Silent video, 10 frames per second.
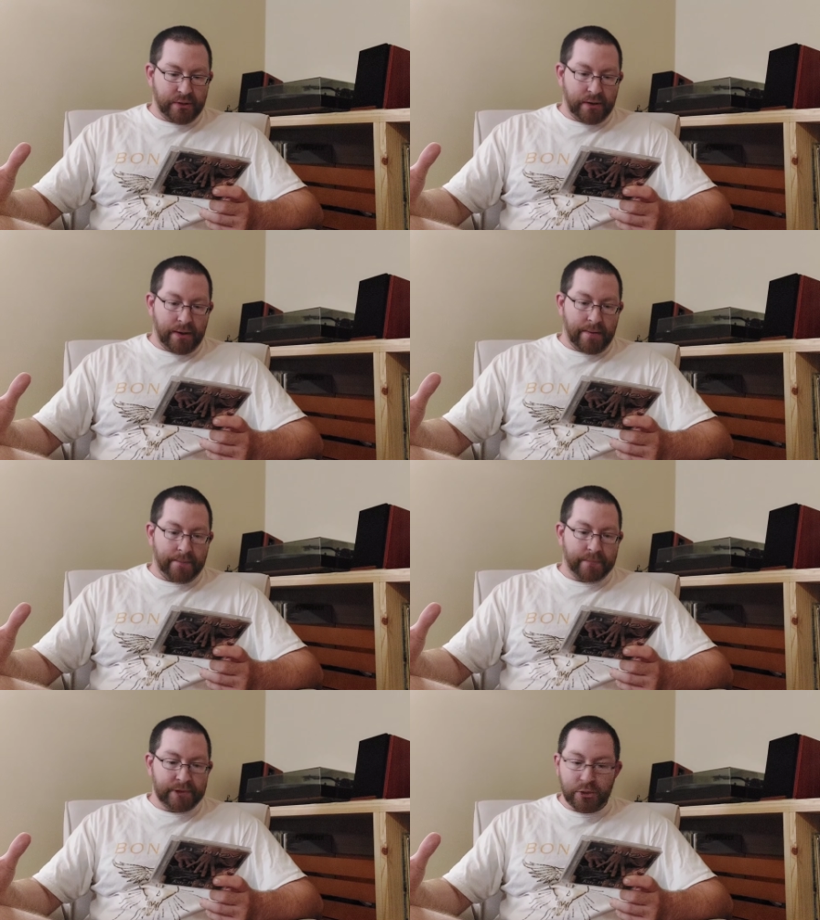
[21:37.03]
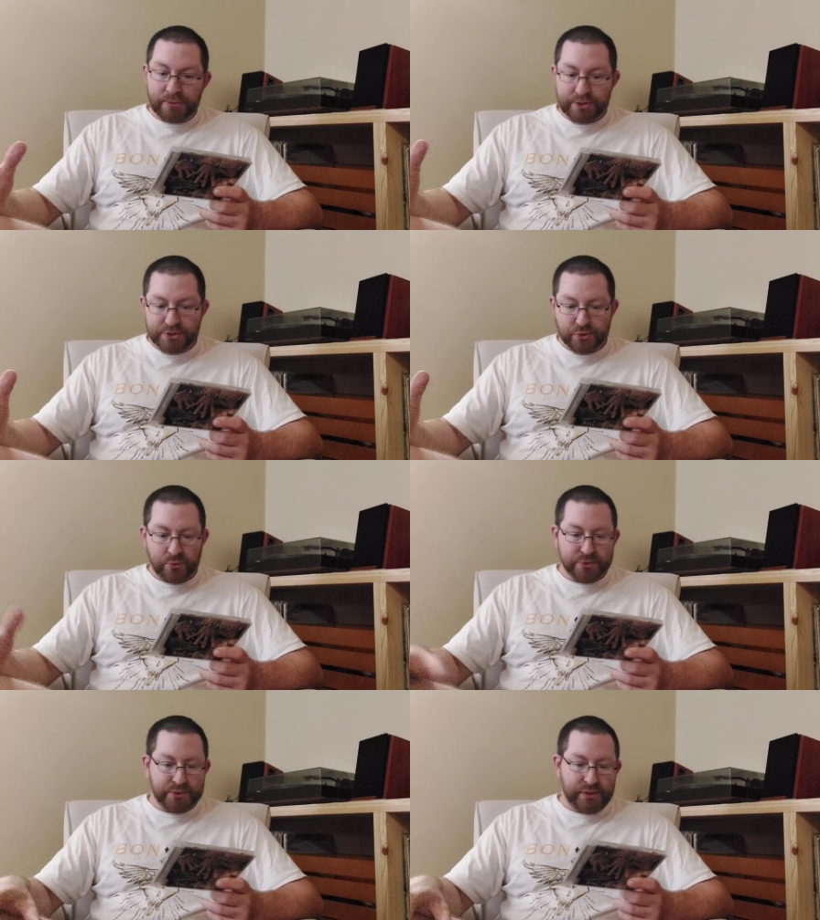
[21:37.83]
um, a little bit of
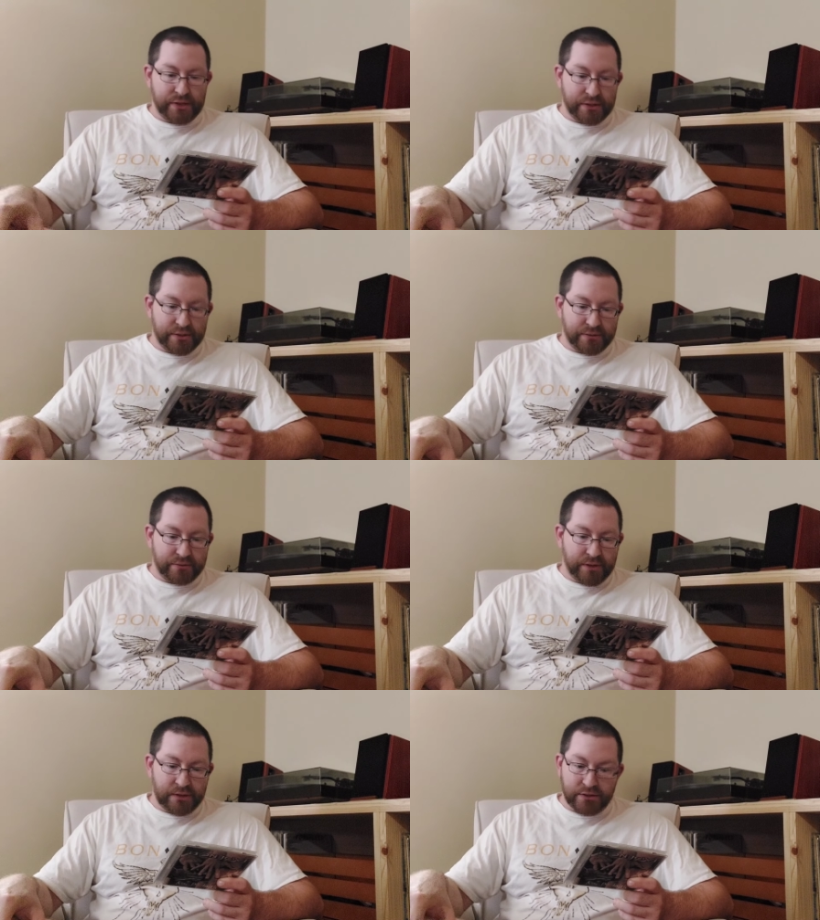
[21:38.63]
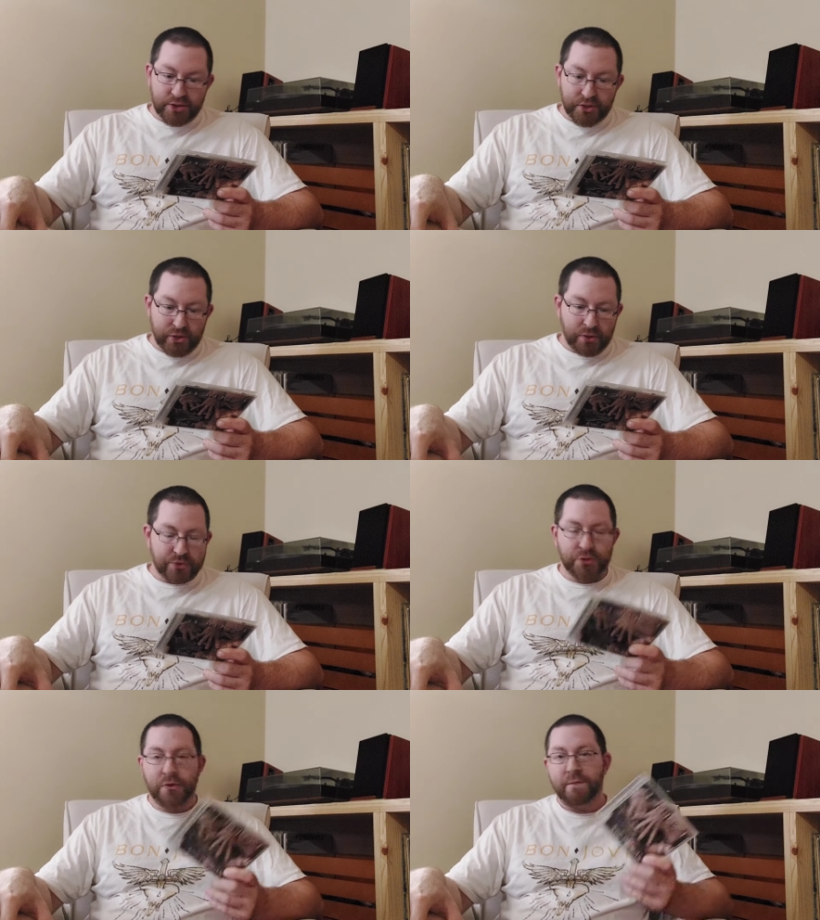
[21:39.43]
Souls, and uh, a good
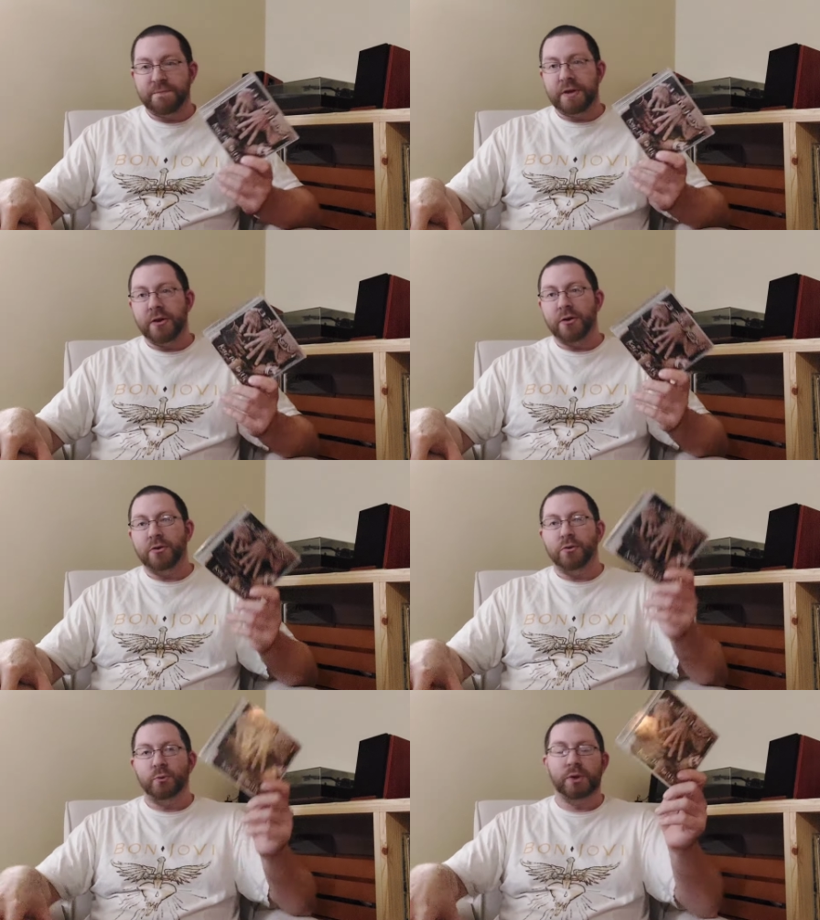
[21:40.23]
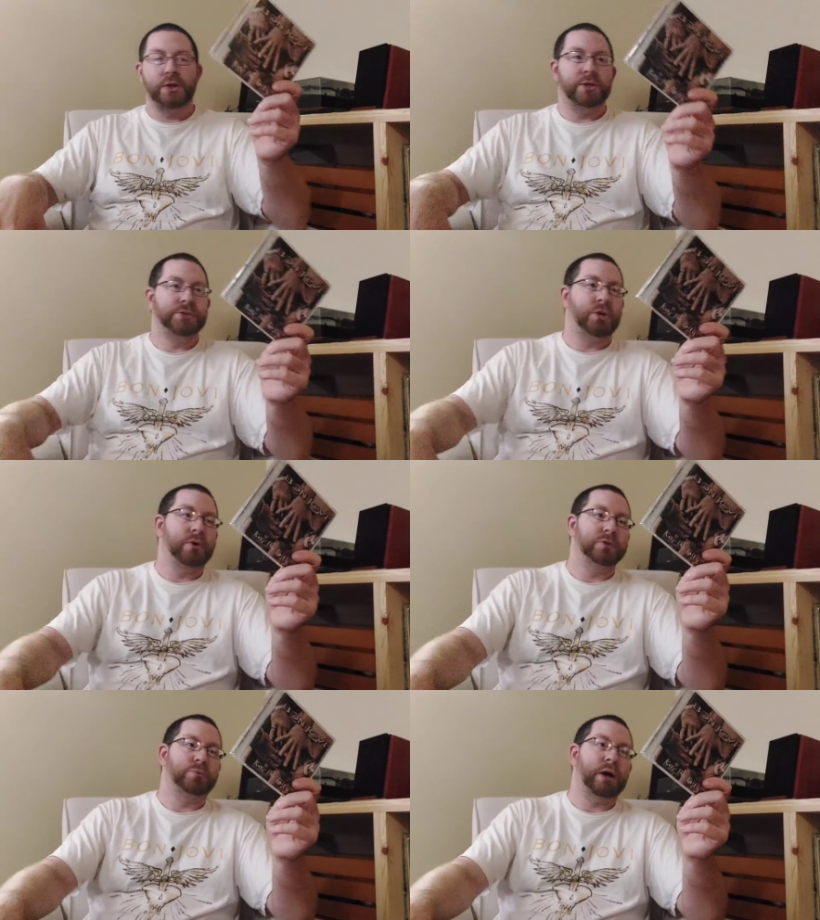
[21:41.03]
closer. Fear, really good song
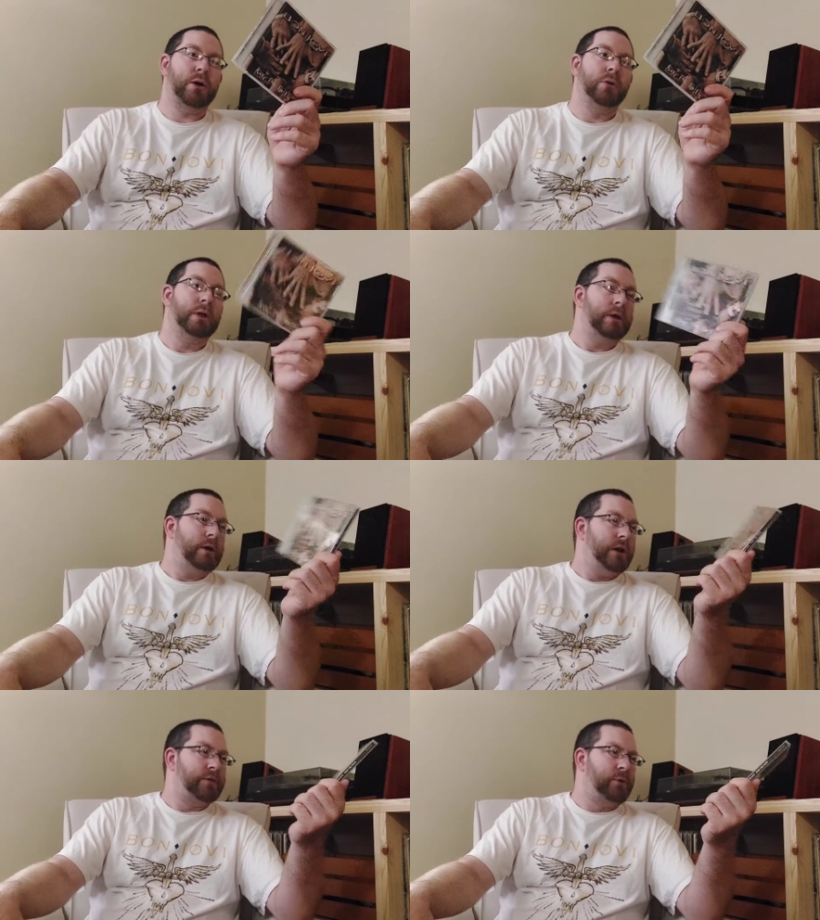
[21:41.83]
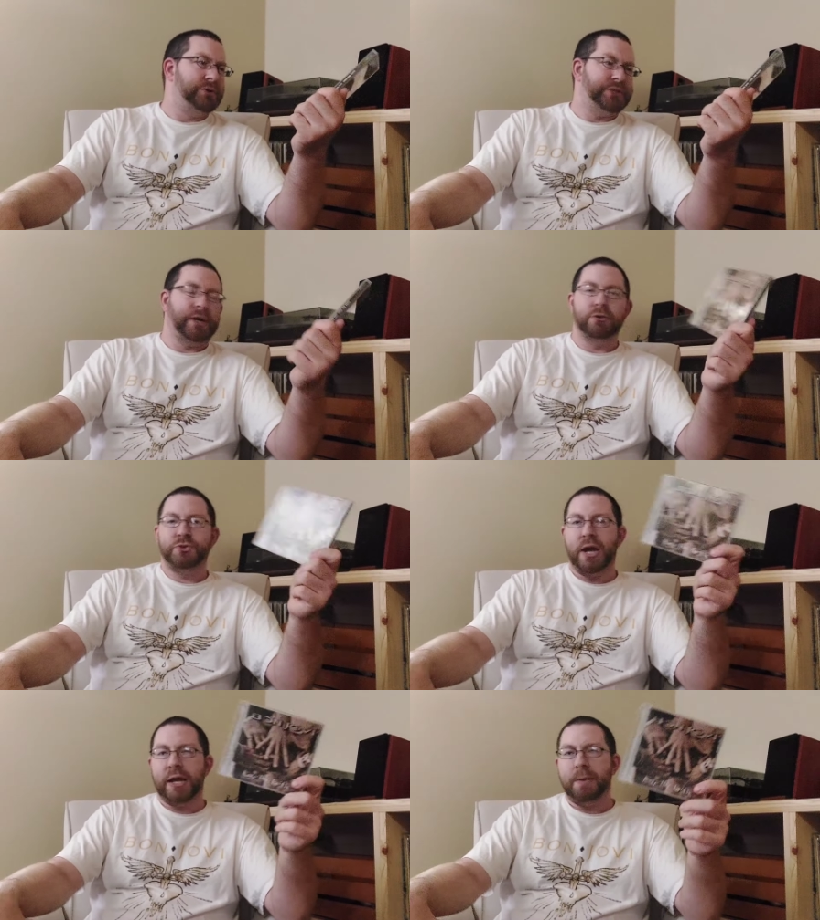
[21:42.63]
as well. And of course, the title
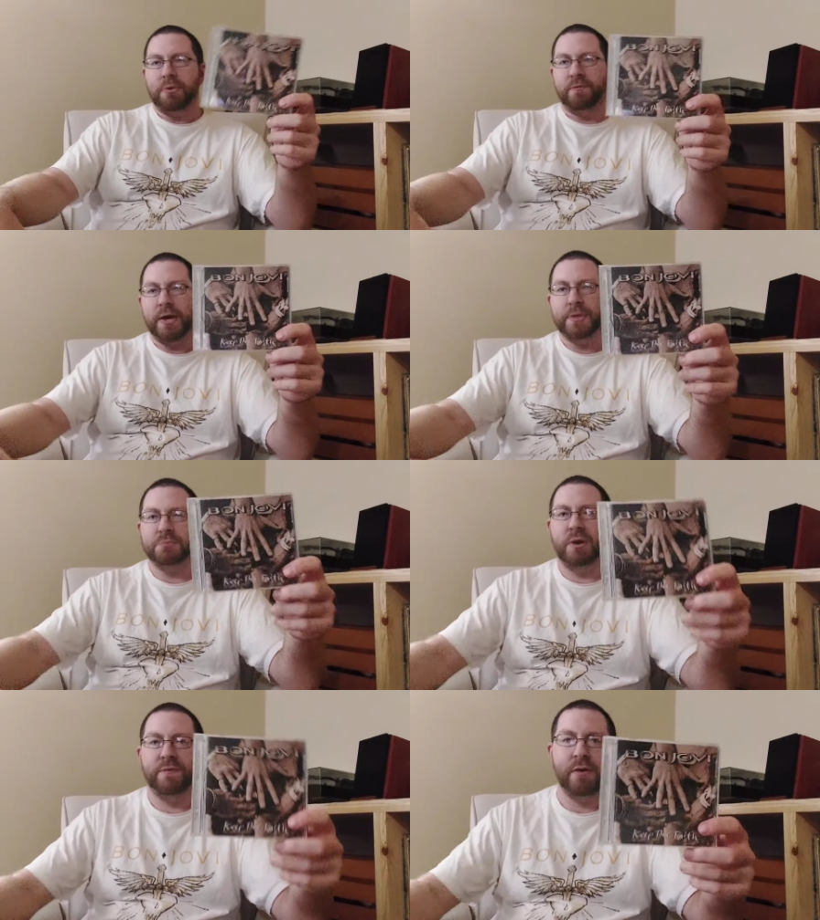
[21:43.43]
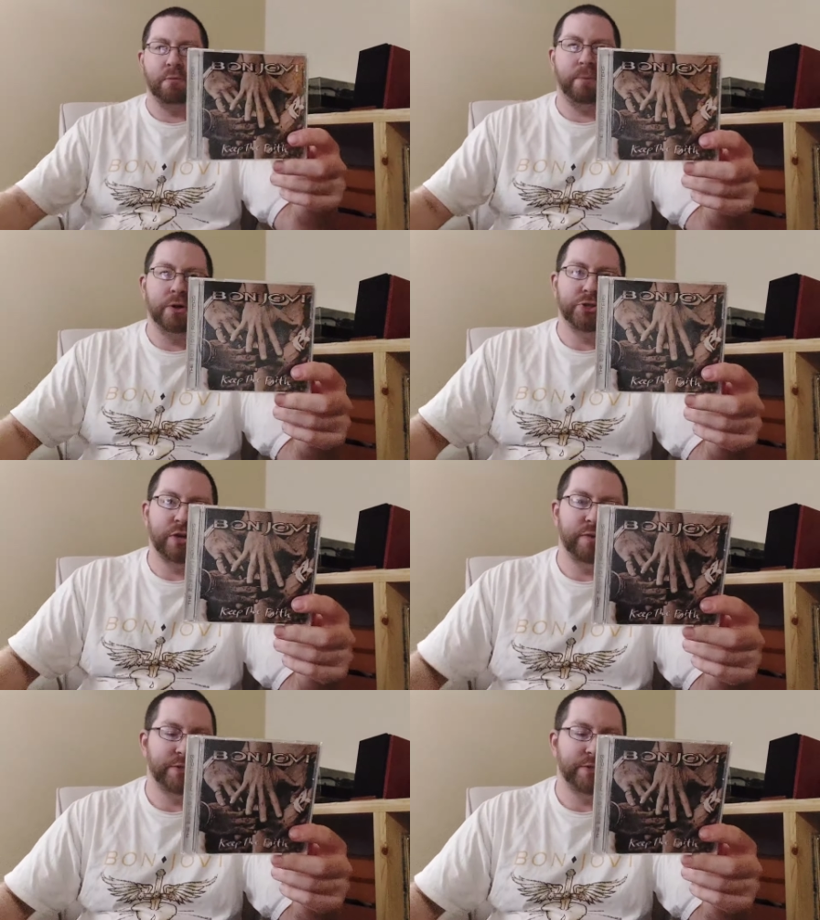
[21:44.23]
track, Keep the Faith, is my favorite Bon Jovi